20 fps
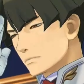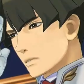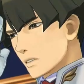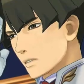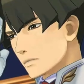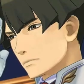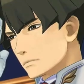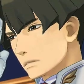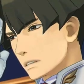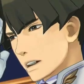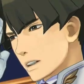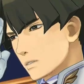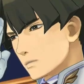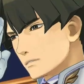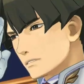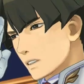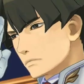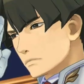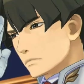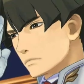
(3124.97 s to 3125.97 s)
And you were the
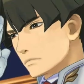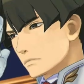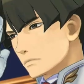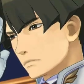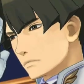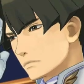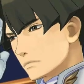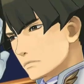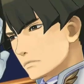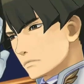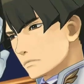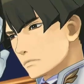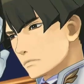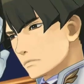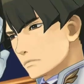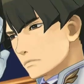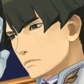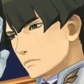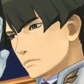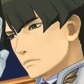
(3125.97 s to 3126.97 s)
chief warder at Barclay
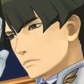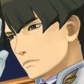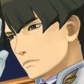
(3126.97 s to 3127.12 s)
Prison